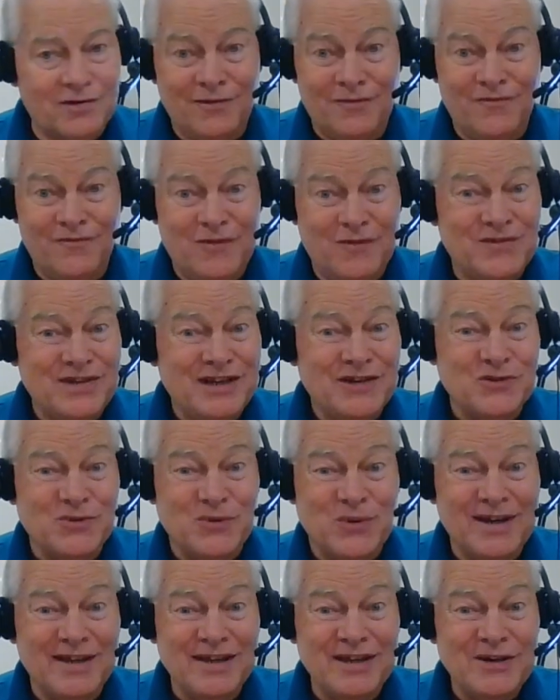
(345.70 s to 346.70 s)
15,
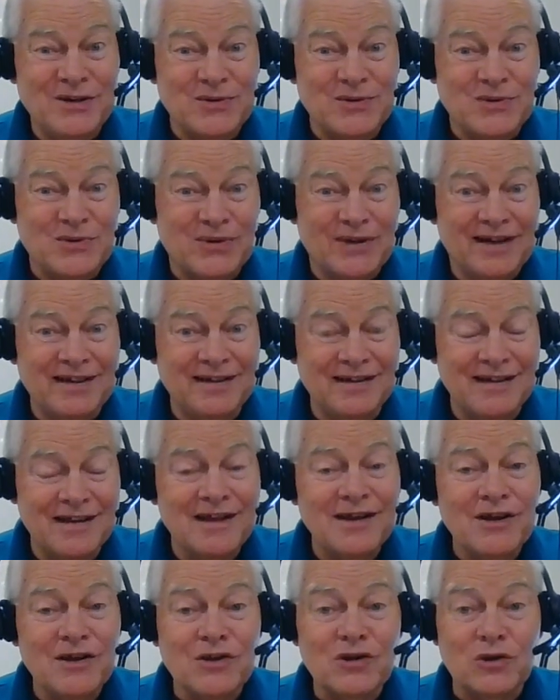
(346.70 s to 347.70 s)
20 years, right?
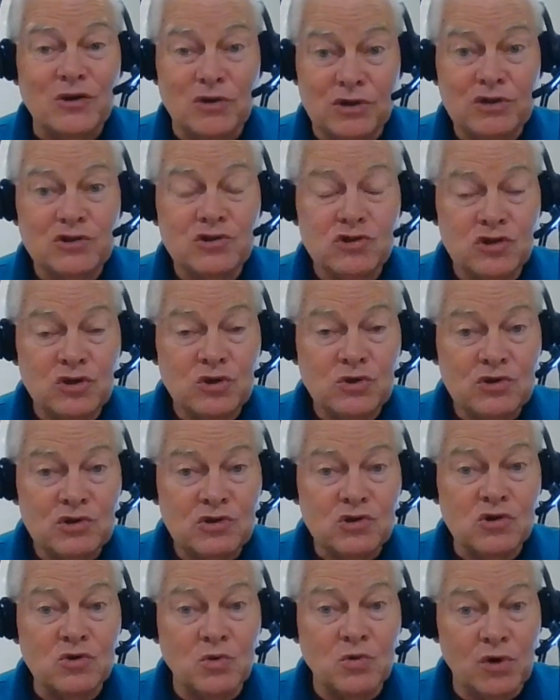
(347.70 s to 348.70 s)
Good
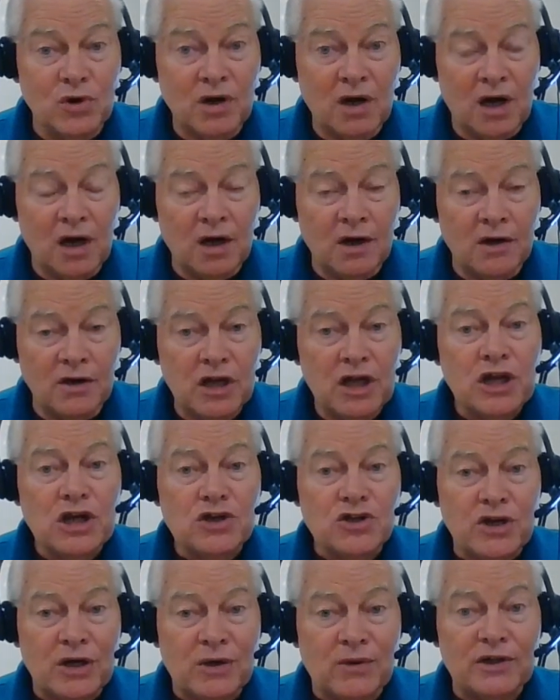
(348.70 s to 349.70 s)
students who work hard
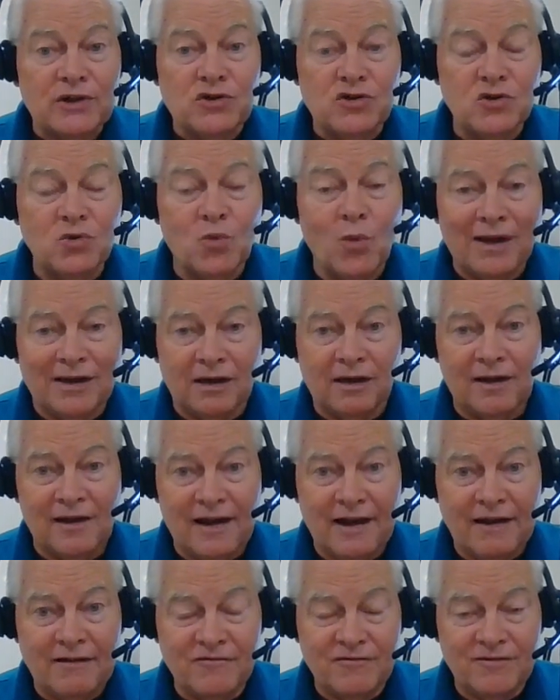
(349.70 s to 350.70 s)
generally do well in
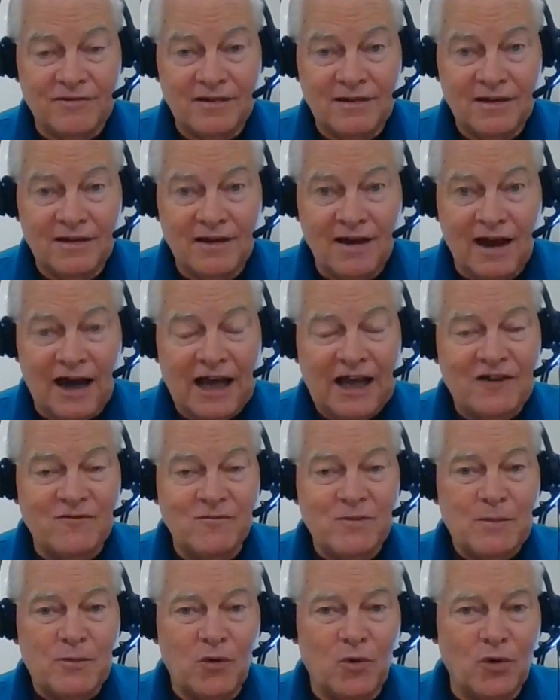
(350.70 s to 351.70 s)
life. I have
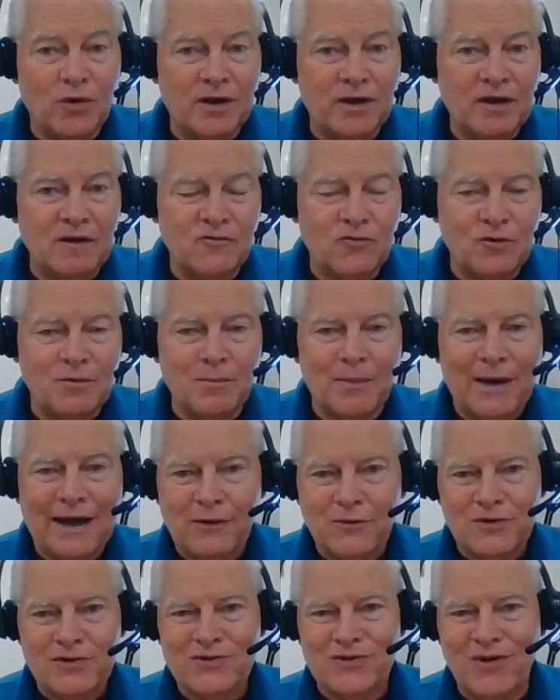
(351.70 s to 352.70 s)
people working for
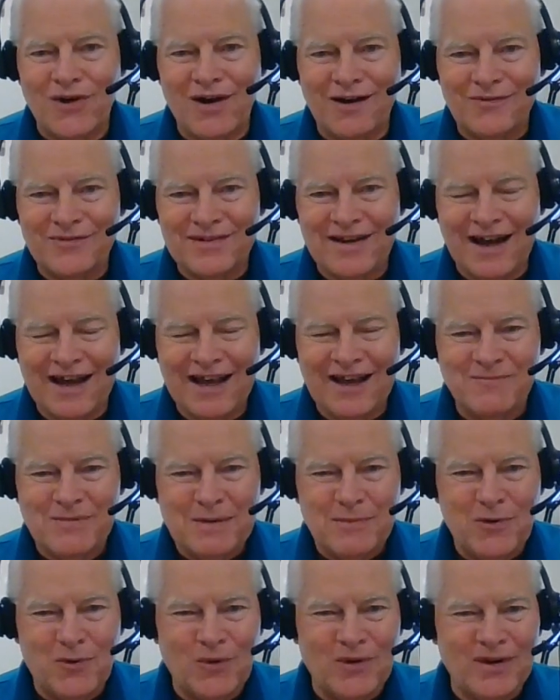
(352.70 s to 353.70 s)
Microsoft. I have
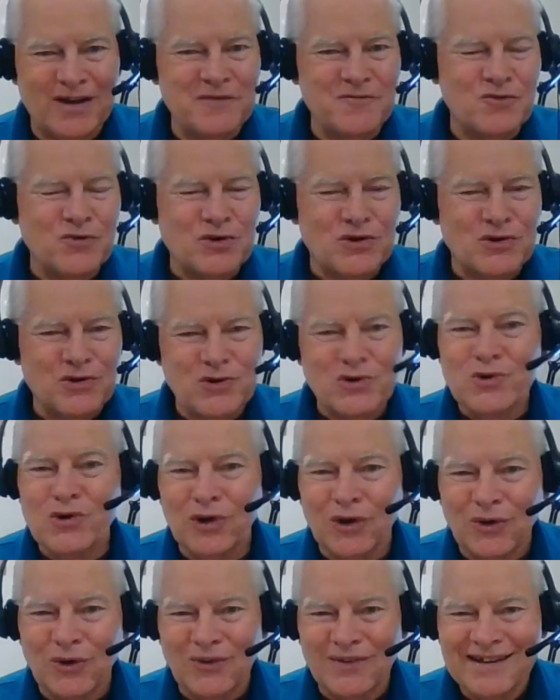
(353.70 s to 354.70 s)
people working for
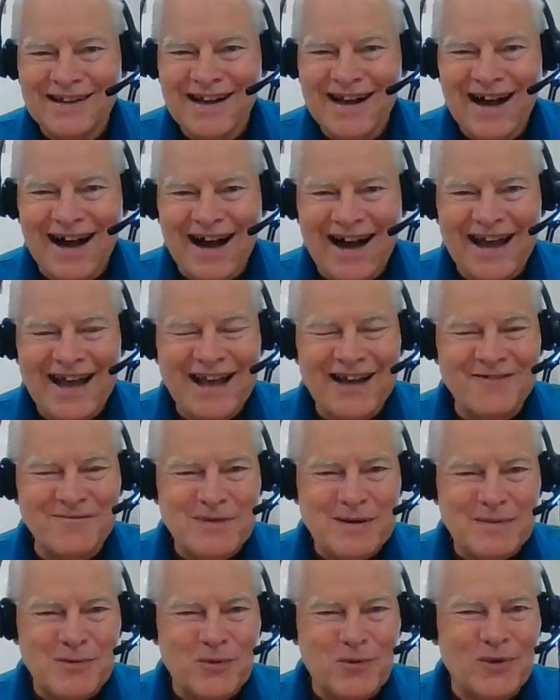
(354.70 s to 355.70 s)
Google. I have
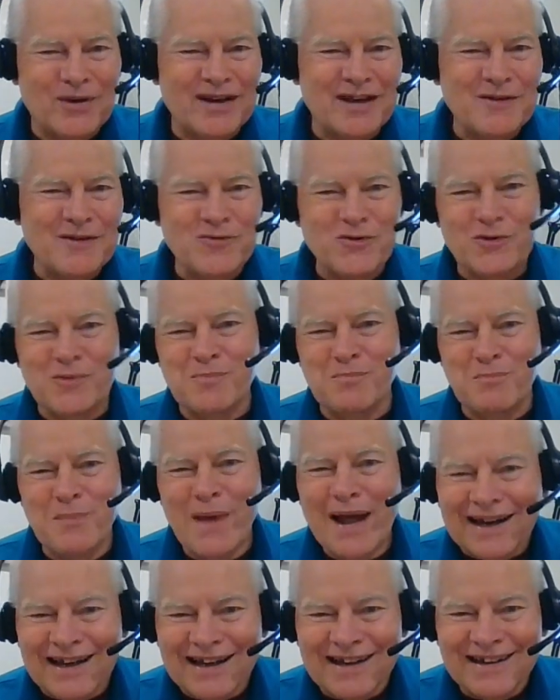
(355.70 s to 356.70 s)
people working for
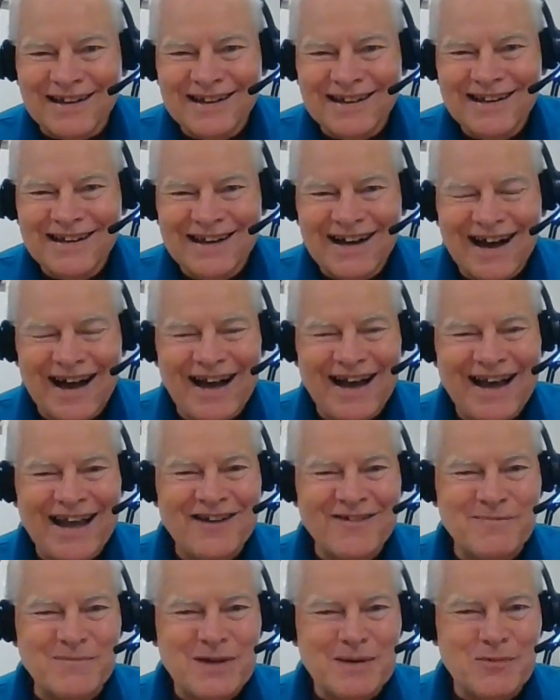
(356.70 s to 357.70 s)
Meta. I
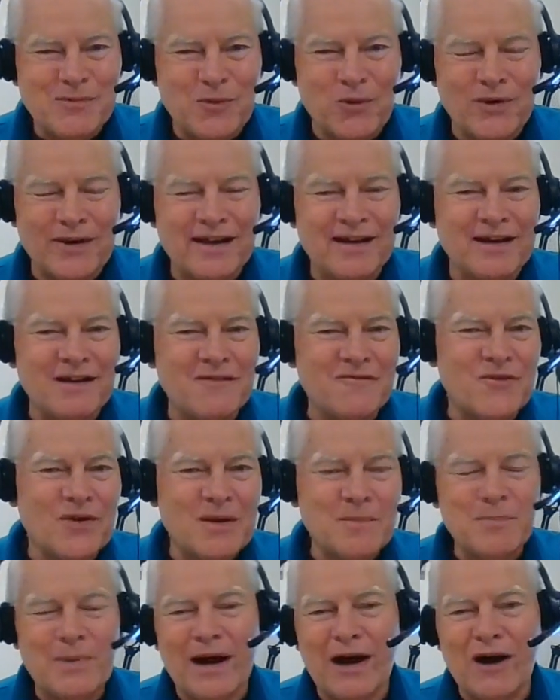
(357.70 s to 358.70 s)
have people working in
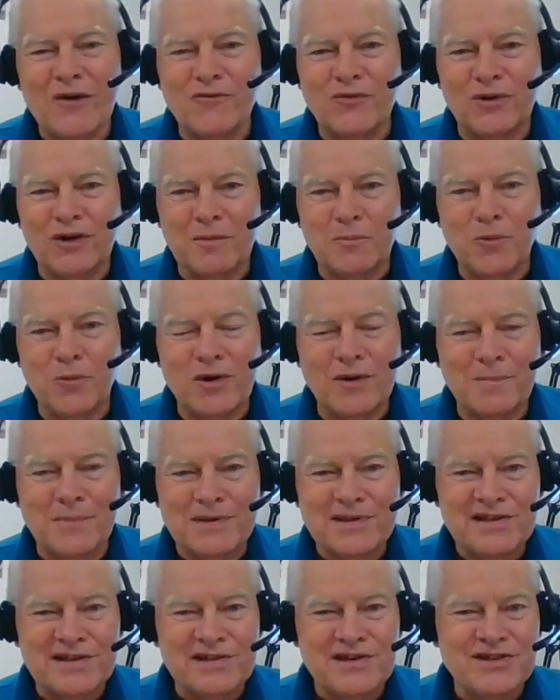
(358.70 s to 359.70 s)
very powerful, important
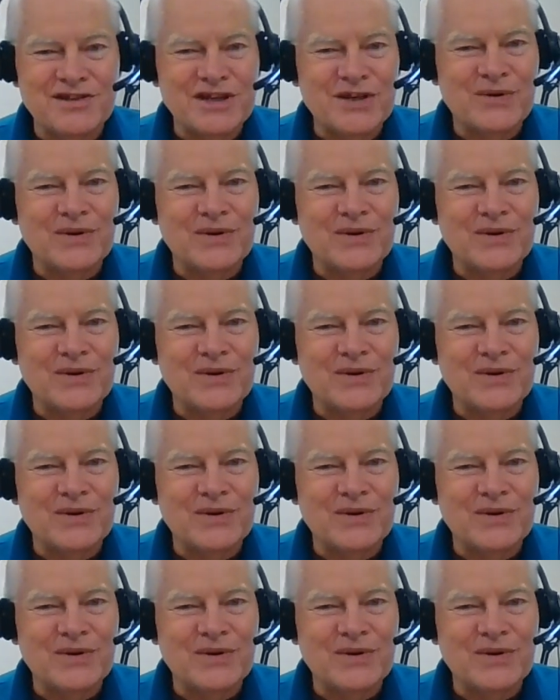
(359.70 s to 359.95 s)
positions here